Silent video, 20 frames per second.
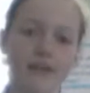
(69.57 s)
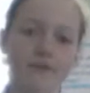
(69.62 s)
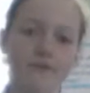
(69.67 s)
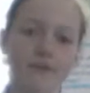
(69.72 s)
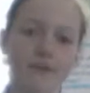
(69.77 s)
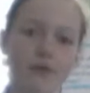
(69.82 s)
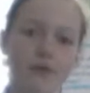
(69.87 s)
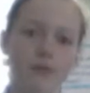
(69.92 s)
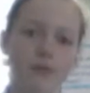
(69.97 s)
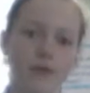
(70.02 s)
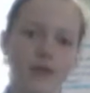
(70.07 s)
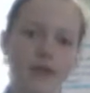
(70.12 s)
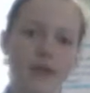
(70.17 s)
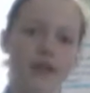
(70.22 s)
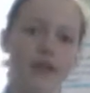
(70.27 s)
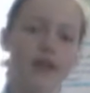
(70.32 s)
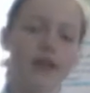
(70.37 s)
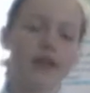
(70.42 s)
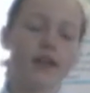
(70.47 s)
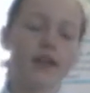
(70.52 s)
for a
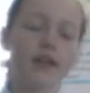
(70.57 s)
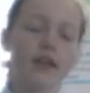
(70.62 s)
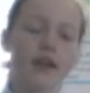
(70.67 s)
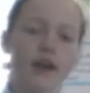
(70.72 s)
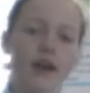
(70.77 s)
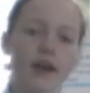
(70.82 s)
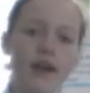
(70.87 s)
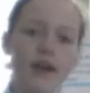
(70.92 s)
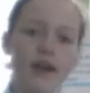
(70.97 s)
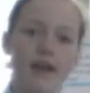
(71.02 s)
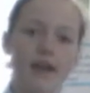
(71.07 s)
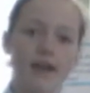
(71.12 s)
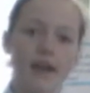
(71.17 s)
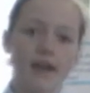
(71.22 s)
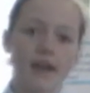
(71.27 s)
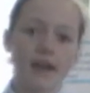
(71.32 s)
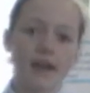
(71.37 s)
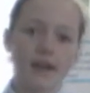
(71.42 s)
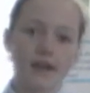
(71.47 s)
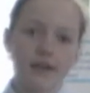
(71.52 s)
week,
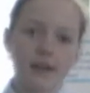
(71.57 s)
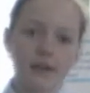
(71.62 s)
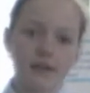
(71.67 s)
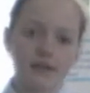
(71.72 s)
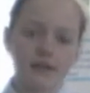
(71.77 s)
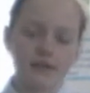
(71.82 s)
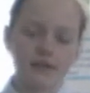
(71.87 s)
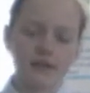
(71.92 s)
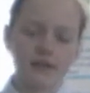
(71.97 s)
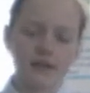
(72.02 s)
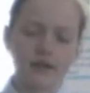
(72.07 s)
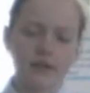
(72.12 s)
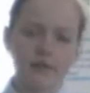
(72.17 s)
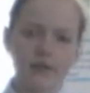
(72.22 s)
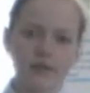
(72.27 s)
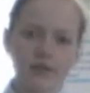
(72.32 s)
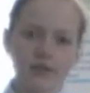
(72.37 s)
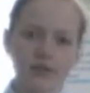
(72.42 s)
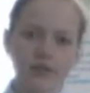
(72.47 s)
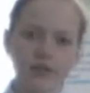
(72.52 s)
I
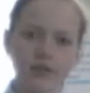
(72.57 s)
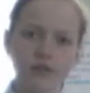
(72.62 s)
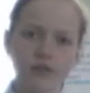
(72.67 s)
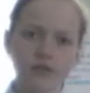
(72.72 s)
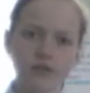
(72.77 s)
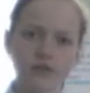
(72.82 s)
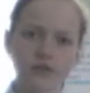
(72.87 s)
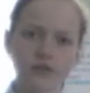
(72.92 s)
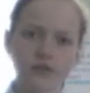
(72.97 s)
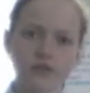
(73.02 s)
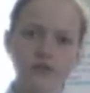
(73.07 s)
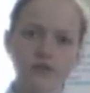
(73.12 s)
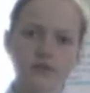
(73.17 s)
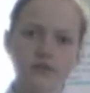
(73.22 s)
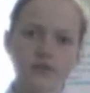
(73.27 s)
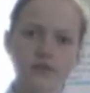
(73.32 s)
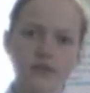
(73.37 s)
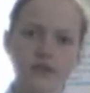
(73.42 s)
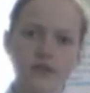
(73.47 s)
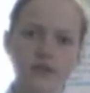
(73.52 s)
measured the
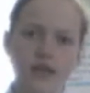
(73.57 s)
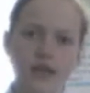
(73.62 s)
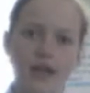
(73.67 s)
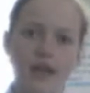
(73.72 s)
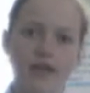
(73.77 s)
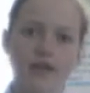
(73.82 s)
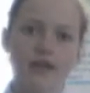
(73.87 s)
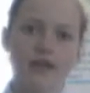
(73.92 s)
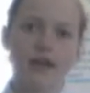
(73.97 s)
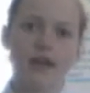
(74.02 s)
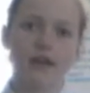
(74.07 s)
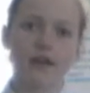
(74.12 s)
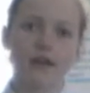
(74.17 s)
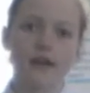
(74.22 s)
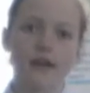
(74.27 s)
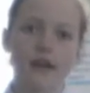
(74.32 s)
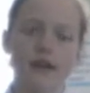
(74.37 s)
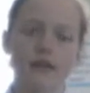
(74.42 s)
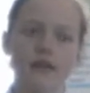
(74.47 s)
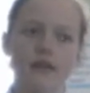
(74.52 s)
crystals, and
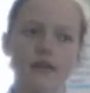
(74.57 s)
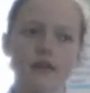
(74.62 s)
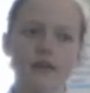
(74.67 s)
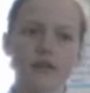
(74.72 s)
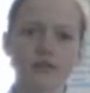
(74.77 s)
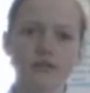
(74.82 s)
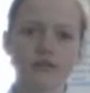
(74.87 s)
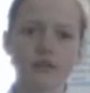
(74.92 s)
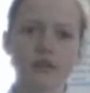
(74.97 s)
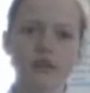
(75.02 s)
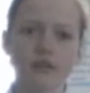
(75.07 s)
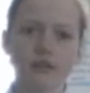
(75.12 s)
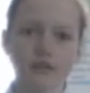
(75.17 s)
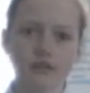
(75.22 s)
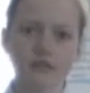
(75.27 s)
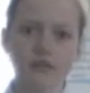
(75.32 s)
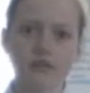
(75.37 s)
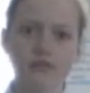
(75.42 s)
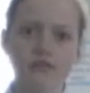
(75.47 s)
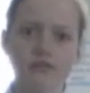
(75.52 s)
I noted if any
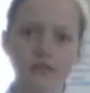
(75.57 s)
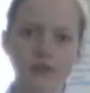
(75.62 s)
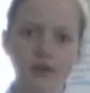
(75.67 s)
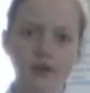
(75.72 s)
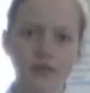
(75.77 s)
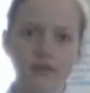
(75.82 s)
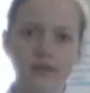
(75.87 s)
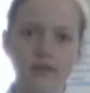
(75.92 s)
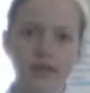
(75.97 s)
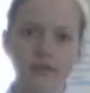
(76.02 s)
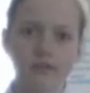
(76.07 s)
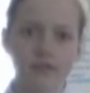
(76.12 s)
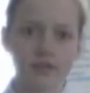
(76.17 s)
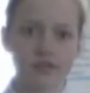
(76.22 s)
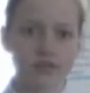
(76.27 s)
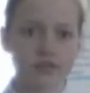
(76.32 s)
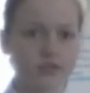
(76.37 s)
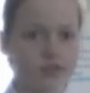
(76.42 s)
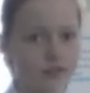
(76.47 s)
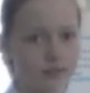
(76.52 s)
crystals have grown, and I
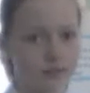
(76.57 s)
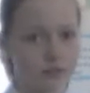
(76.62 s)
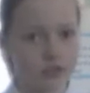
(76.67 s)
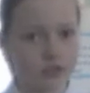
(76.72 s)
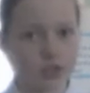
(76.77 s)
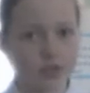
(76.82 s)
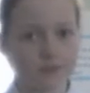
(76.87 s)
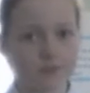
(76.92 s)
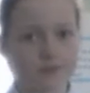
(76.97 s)
measured the temperature.